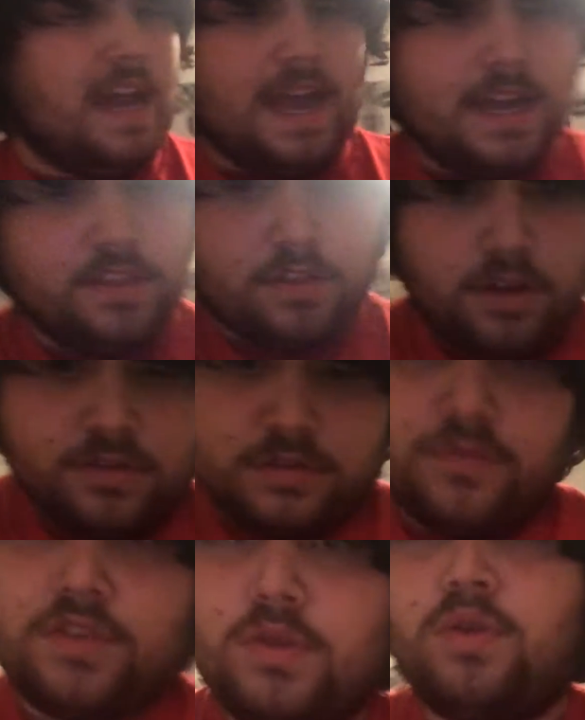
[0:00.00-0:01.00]
And
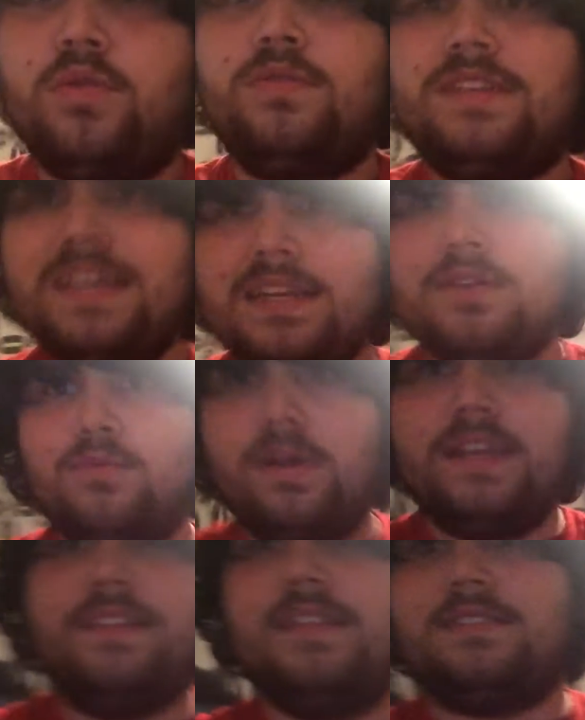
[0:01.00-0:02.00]
those of you who
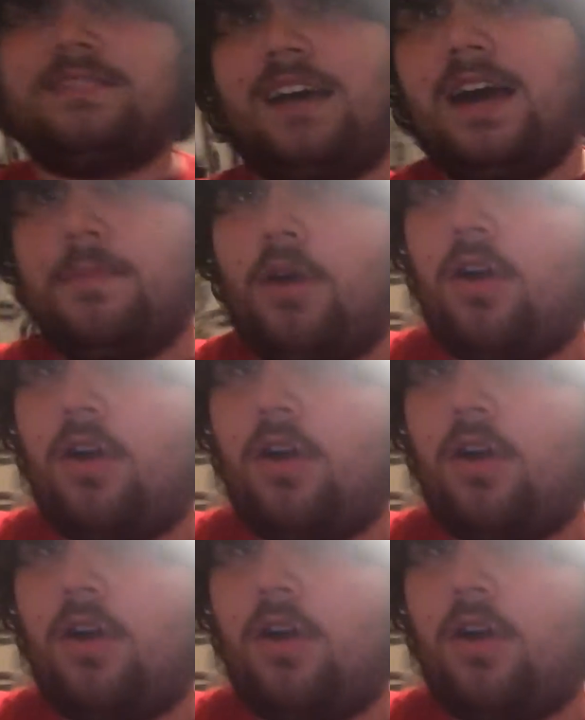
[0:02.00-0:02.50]
didn't win this time